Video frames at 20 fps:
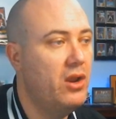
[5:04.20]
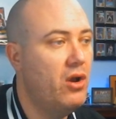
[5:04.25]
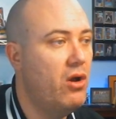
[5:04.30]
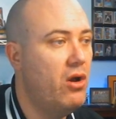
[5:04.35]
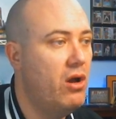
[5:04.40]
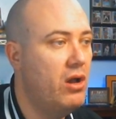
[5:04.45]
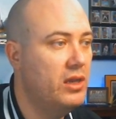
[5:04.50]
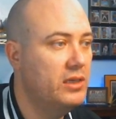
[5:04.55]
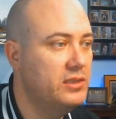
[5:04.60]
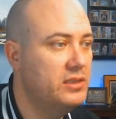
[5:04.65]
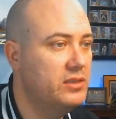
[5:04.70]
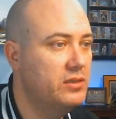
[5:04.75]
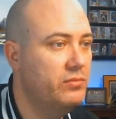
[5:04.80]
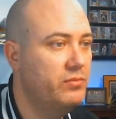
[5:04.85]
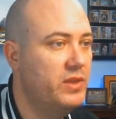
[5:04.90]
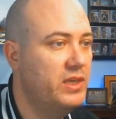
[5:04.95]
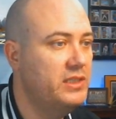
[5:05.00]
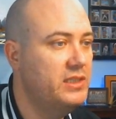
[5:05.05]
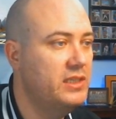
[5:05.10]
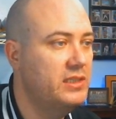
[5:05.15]

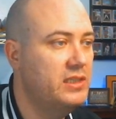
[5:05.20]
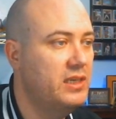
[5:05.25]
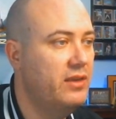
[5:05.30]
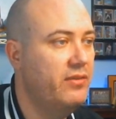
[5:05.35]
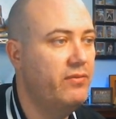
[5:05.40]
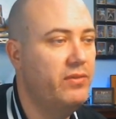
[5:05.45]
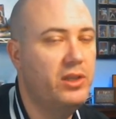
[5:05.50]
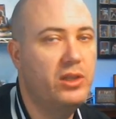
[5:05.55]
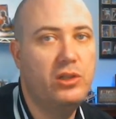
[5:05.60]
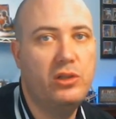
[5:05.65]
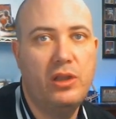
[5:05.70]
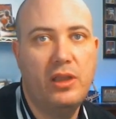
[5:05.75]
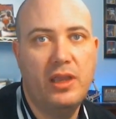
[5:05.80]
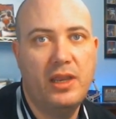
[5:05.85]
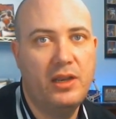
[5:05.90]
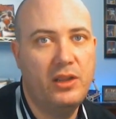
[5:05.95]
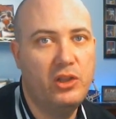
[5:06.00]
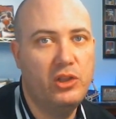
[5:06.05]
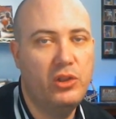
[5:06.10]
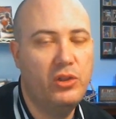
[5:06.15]
awesome. This isn't even
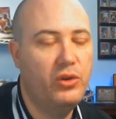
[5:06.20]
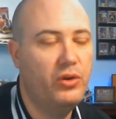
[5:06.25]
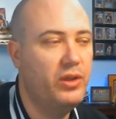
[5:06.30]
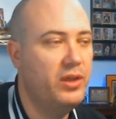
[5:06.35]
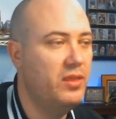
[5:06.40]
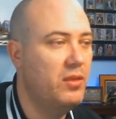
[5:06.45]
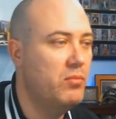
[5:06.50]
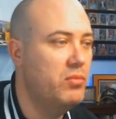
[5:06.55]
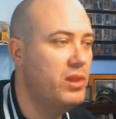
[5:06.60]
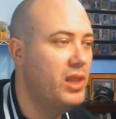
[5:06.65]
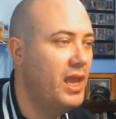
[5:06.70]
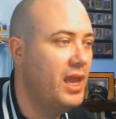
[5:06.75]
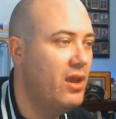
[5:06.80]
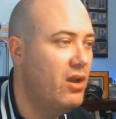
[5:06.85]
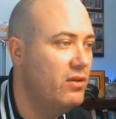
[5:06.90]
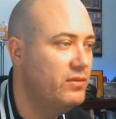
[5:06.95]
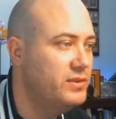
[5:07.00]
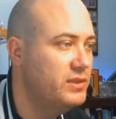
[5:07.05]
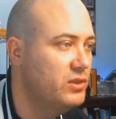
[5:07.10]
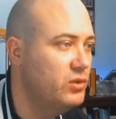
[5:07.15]
including the
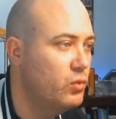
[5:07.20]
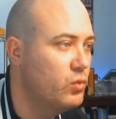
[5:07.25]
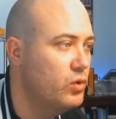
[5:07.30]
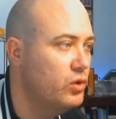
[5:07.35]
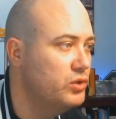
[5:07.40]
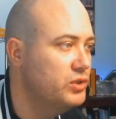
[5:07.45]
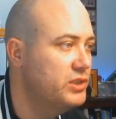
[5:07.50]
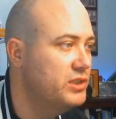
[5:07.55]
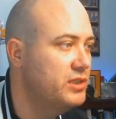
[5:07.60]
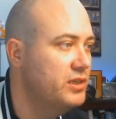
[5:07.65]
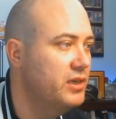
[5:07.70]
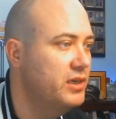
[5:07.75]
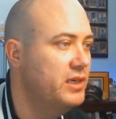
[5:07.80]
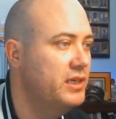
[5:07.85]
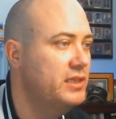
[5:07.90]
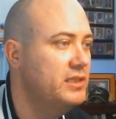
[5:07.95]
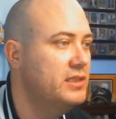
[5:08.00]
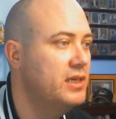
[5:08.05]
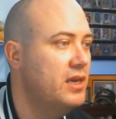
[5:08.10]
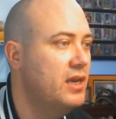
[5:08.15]
playoffs in the World
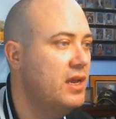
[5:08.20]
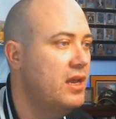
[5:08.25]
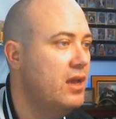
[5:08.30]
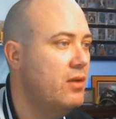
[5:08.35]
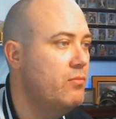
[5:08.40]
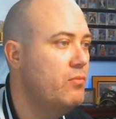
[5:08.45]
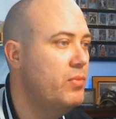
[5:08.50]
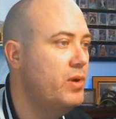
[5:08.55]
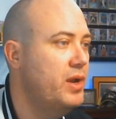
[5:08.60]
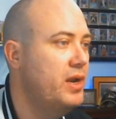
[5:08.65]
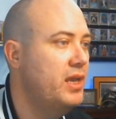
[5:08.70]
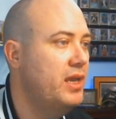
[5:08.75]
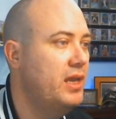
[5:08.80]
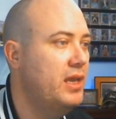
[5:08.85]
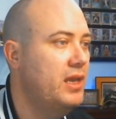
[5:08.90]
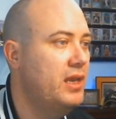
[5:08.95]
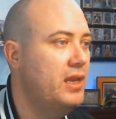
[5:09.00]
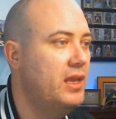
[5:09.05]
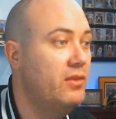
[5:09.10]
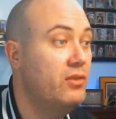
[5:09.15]
Series, but
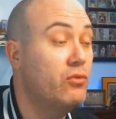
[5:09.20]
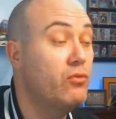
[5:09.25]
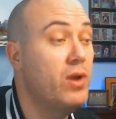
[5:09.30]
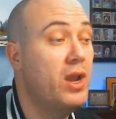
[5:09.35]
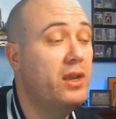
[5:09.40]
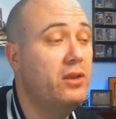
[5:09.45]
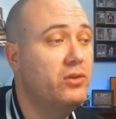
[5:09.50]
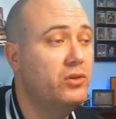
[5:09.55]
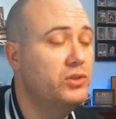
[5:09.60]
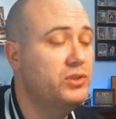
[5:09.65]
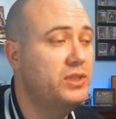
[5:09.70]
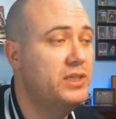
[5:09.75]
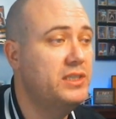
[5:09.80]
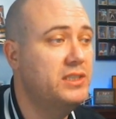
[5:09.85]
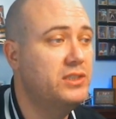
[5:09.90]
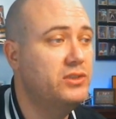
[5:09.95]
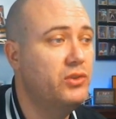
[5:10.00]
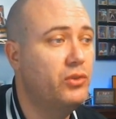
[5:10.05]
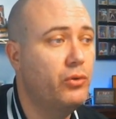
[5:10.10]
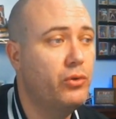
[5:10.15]
hit in the regular
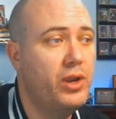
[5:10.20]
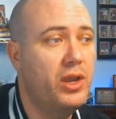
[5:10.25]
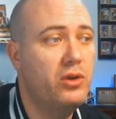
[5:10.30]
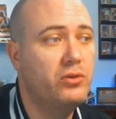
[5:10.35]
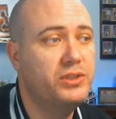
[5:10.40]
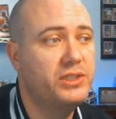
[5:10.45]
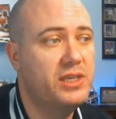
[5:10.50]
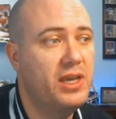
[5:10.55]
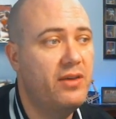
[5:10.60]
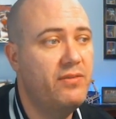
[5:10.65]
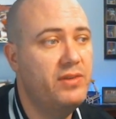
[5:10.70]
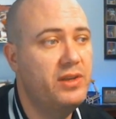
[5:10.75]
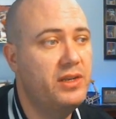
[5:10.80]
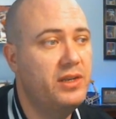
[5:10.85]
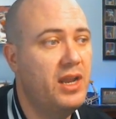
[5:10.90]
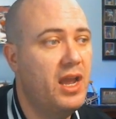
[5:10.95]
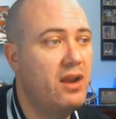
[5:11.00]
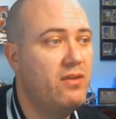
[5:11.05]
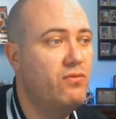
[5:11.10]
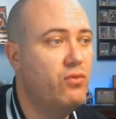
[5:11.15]
season three oh
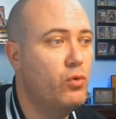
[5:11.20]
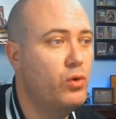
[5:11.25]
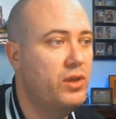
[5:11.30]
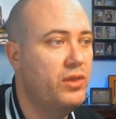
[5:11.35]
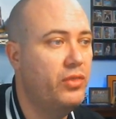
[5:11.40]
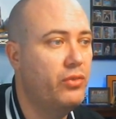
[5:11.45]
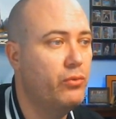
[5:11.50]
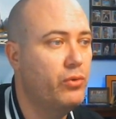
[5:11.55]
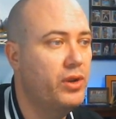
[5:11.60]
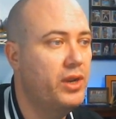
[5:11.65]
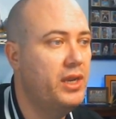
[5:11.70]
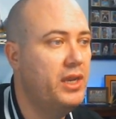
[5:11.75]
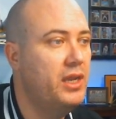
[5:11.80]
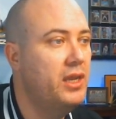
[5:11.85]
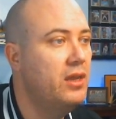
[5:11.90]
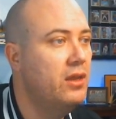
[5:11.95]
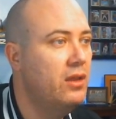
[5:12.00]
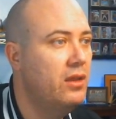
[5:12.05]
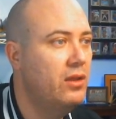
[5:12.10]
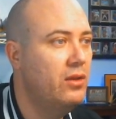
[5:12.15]
seven, nine
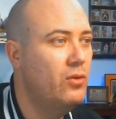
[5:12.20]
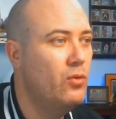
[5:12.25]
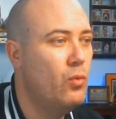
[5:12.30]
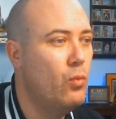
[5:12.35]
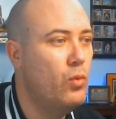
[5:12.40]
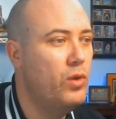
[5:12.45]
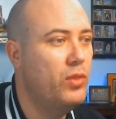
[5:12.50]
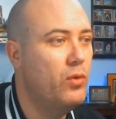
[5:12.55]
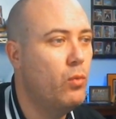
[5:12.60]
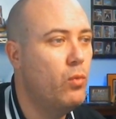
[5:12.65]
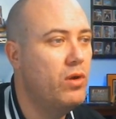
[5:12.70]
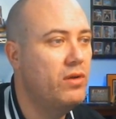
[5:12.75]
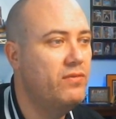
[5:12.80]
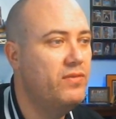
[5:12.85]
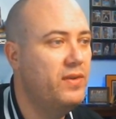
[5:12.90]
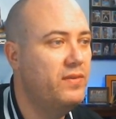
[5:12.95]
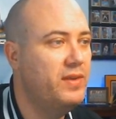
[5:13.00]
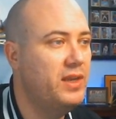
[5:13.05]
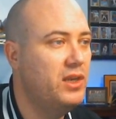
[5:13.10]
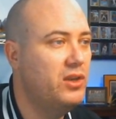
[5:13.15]
forty-three with a one
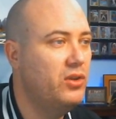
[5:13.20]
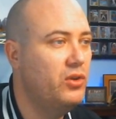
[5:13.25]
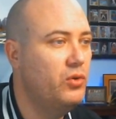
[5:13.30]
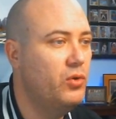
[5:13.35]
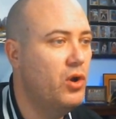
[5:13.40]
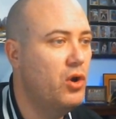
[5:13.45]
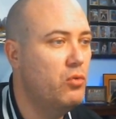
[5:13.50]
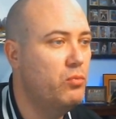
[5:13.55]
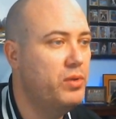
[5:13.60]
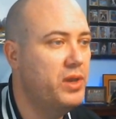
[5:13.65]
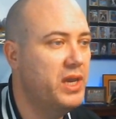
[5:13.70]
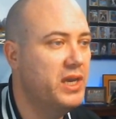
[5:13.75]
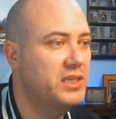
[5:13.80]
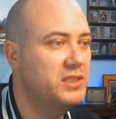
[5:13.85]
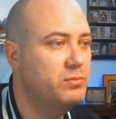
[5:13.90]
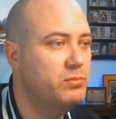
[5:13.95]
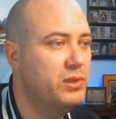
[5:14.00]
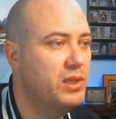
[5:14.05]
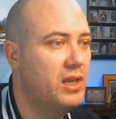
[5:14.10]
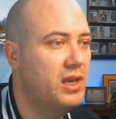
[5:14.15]
fifty-two O P
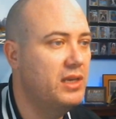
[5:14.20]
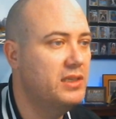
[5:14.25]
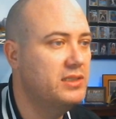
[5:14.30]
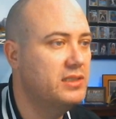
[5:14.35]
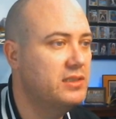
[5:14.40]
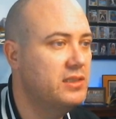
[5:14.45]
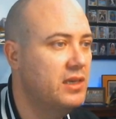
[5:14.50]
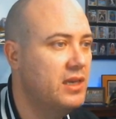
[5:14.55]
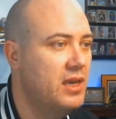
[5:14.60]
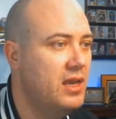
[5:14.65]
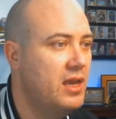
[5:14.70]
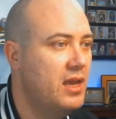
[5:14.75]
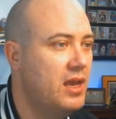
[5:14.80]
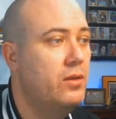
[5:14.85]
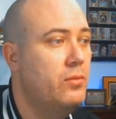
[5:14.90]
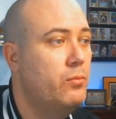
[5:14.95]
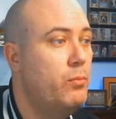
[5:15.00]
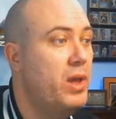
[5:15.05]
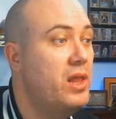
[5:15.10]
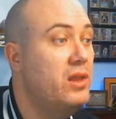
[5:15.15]
S plus.
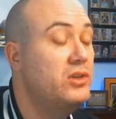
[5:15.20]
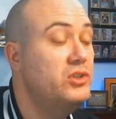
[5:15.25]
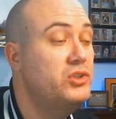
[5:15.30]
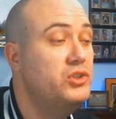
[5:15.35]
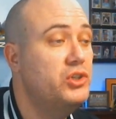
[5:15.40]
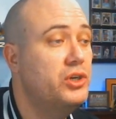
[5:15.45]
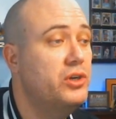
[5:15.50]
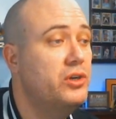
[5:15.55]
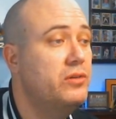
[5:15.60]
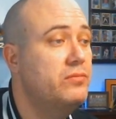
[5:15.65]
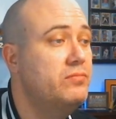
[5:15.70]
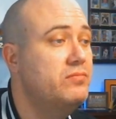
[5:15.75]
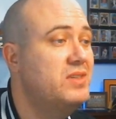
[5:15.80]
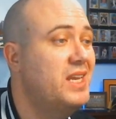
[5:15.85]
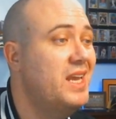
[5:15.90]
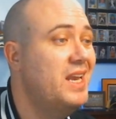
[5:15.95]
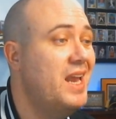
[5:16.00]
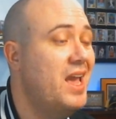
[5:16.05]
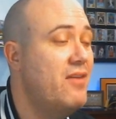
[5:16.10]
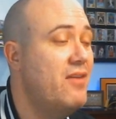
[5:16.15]
Bellinger
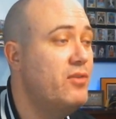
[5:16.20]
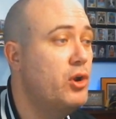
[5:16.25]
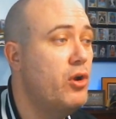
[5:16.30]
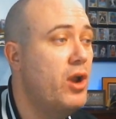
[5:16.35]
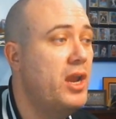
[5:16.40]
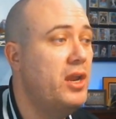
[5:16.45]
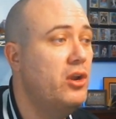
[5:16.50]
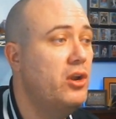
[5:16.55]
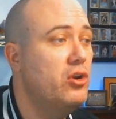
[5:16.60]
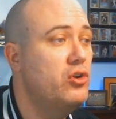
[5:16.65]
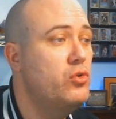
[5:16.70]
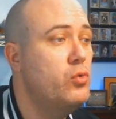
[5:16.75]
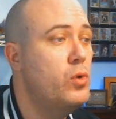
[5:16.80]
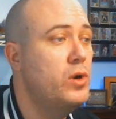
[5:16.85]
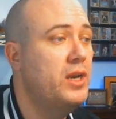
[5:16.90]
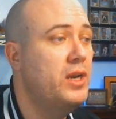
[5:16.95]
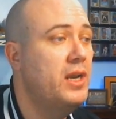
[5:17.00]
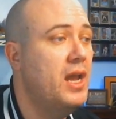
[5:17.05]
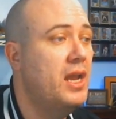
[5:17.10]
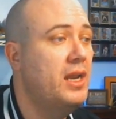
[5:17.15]
didn't have a great year in
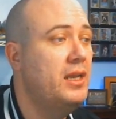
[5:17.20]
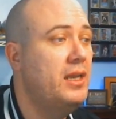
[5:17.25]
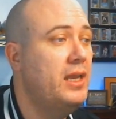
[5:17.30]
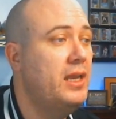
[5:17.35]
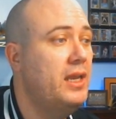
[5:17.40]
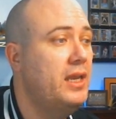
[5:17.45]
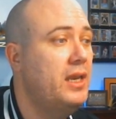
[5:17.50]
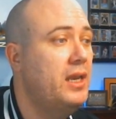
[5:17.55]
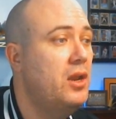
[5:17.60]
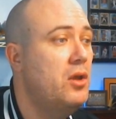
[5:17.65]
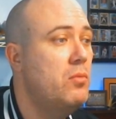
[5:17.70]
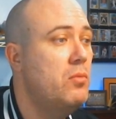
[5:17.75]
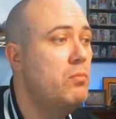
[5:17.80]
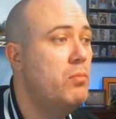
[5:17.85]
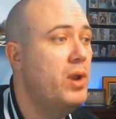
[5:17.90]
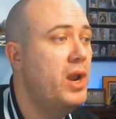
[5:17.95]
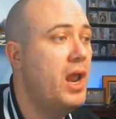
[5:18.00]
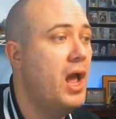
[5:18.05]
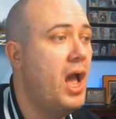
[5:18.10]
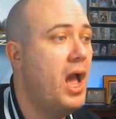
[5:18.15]
twenty nineteen,
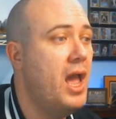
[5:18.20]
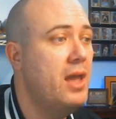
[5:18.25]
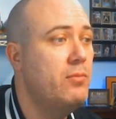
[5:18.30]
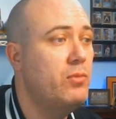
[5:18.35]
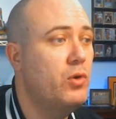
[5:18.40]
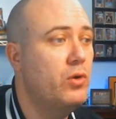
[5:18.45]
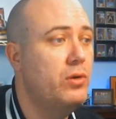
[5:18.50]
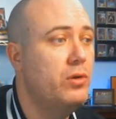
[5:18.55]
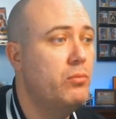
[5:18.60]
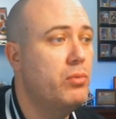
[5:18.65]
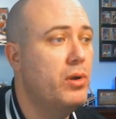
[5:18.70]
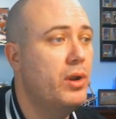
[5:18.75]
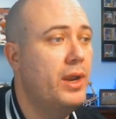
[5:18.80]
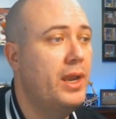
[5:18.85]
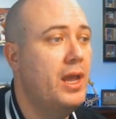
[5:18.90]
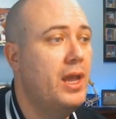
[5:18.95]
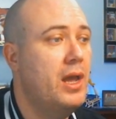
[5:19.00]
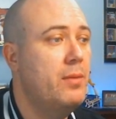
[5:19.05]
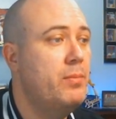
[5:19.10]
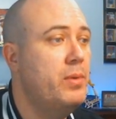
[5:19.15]
but I am going to
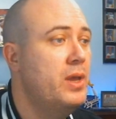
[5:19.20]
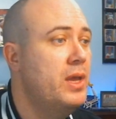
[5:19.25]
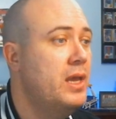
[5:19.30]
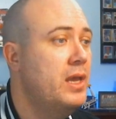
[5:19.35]
bring up